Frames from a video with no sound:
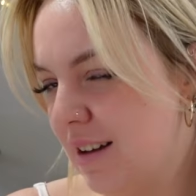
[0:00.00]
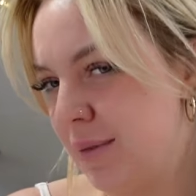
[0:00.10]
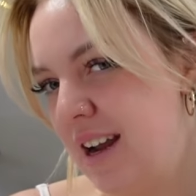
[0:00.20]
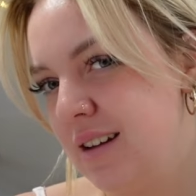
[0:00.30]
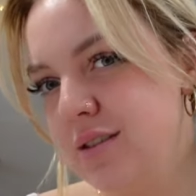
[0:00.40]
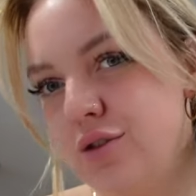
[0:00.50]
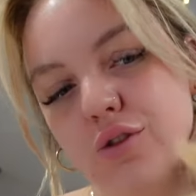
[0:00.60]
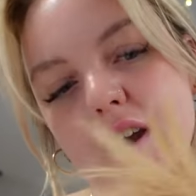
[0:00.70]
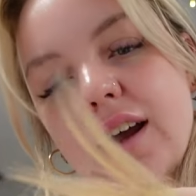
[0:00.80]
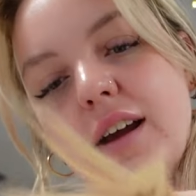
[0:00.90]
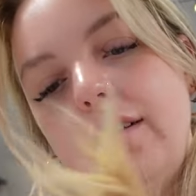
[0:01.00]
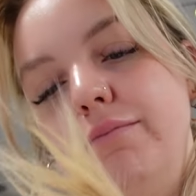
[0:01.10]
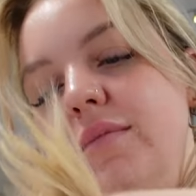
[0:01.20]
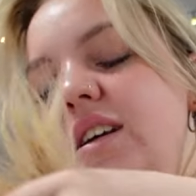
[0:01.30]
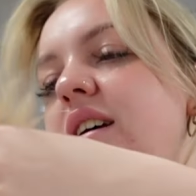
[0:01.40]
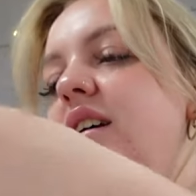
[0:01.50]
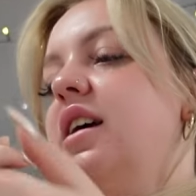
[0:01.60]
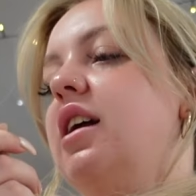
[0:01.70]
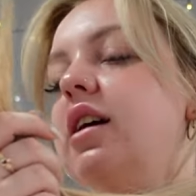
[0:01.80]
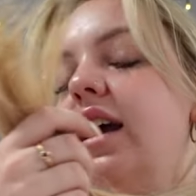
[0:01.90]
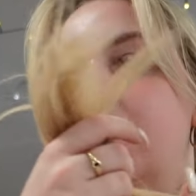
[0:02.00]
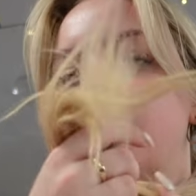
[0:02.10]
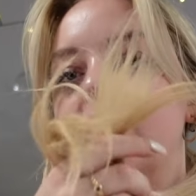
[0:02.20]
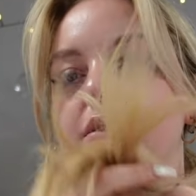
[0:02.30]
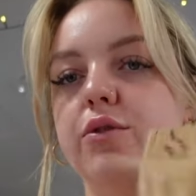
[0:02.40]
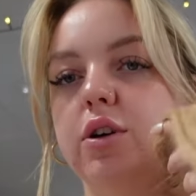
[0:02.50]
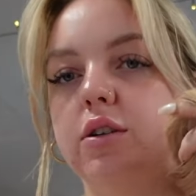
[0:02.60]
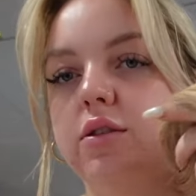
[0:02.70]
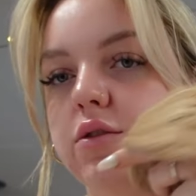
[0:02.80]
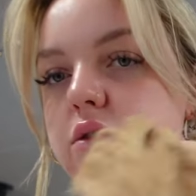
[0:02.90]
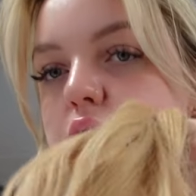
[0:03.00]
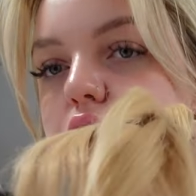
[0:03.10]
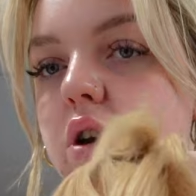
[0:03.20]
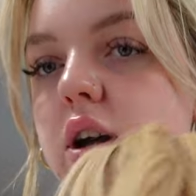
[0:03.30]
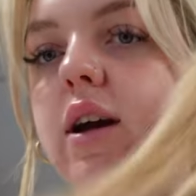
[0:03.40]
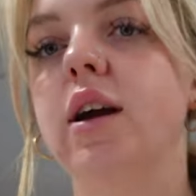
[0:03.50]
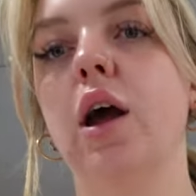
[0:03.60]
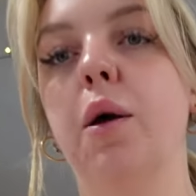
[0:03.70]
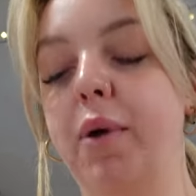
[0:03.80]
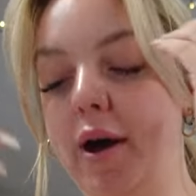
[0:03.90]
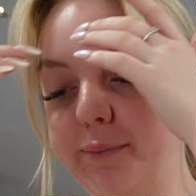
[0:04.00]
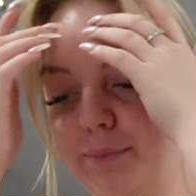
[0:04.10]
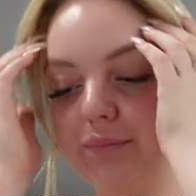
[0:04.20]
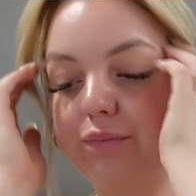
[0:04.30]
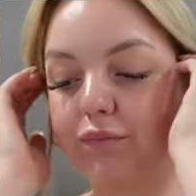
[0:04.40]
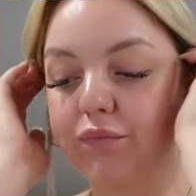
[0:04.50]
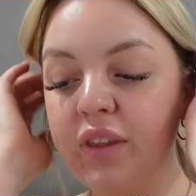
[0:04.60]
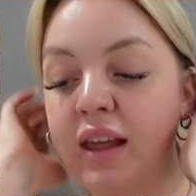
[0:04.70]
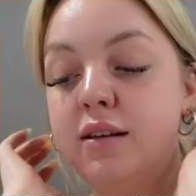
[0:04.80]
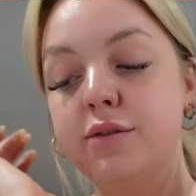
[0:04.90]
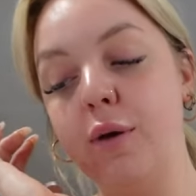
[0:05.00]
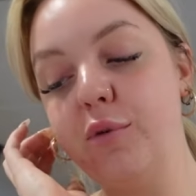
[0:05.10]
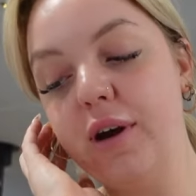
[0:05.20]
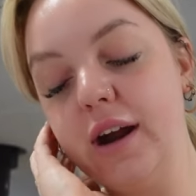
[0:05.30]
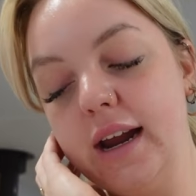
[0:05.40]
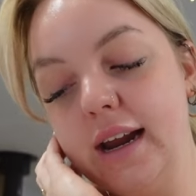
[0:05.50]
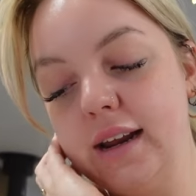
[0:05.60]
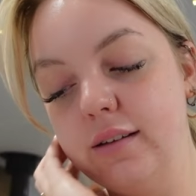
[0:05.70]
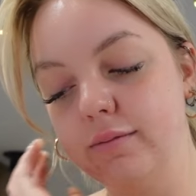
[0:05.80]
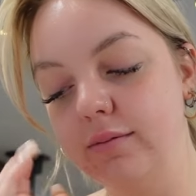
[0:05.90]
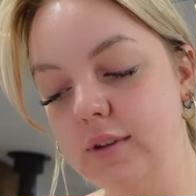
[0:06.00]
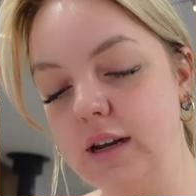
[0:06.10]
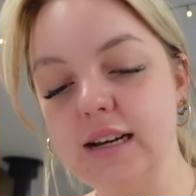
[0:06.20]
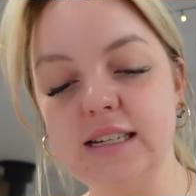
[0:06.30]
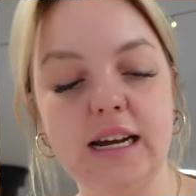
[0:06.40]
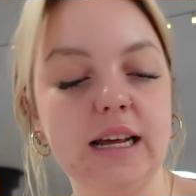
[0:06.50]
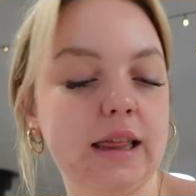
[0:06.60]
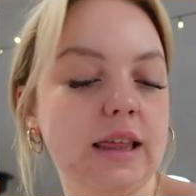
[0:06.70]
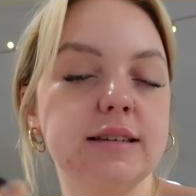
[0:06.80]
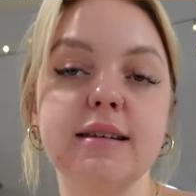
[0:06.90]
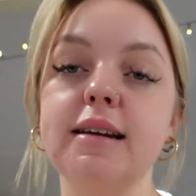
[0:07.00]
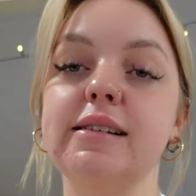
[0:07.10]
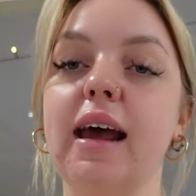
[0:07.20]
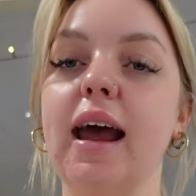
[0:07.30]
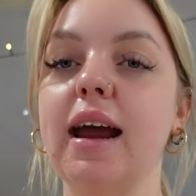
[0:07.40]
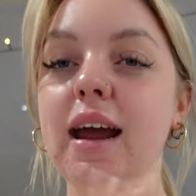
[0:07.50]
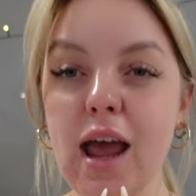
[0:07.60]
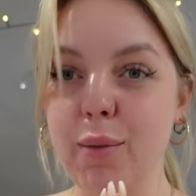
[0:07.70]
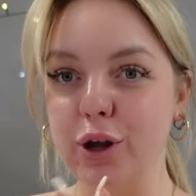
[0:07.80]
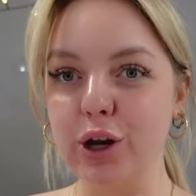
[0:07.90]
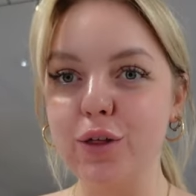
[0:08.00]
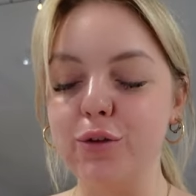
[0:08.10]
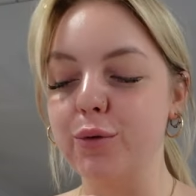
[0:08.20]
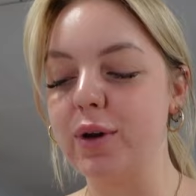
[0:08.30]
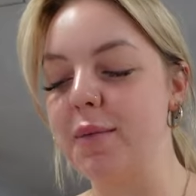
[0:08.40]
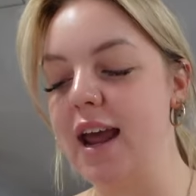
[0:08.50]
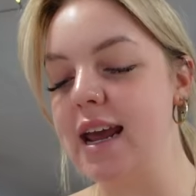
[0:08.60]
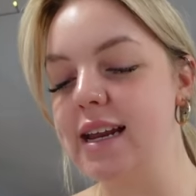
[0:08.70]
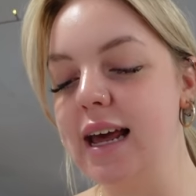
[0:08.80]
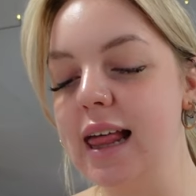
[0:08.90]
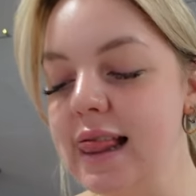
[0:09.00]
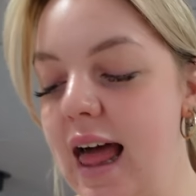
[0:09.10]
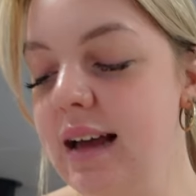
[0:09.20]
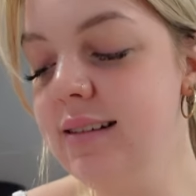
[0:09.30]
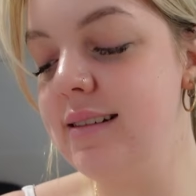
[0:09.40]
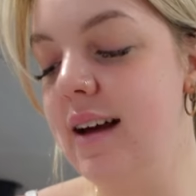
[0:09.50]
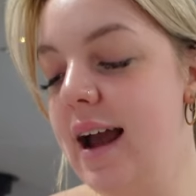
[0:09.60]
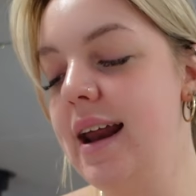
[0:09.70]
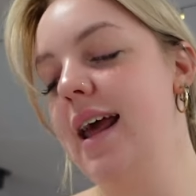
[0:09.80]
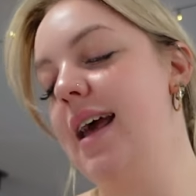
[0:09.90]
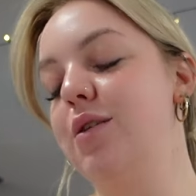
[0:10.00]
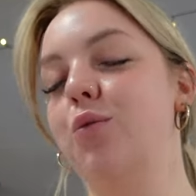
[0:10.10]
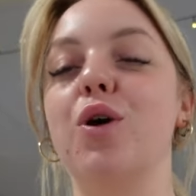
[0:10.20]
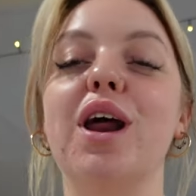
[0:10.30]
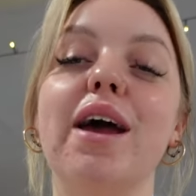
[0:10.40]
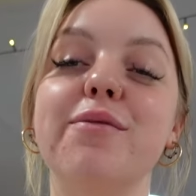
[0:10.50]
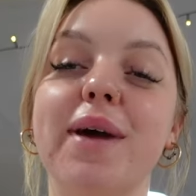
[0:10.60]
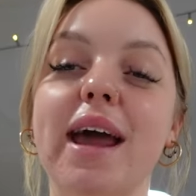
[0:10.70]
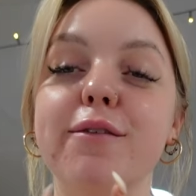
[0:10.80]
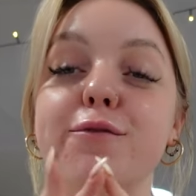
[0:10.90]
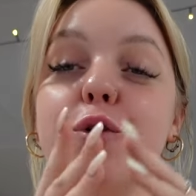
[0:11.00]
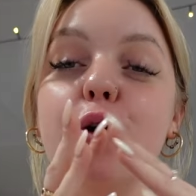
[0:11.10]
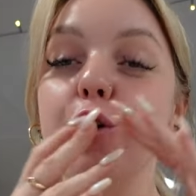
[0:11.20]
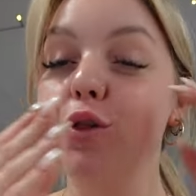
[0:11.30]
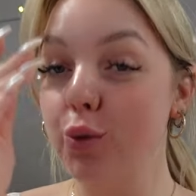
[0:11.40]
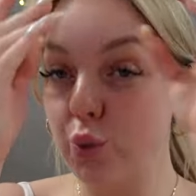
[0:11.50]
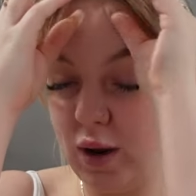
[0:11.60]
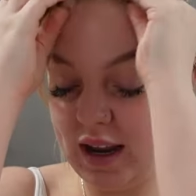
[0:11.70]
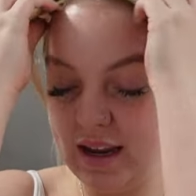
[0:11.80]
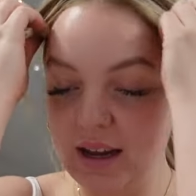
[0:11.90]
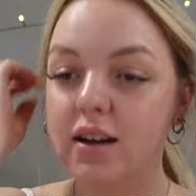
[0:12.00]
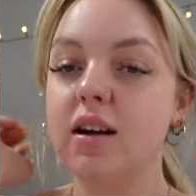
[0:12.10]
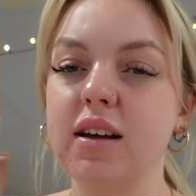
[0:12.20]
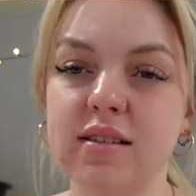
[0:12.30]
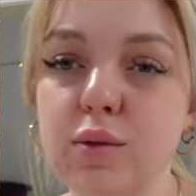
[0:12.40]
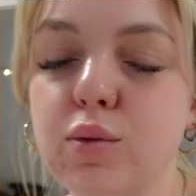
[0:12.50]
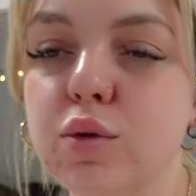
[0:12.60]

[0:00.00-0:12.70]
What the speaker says: My hair's so dry. I'm getting a hair mask for it because it's just dry. But it is February 19th, Sunday. We're going to go through what I made last night and what I've made for the week. I still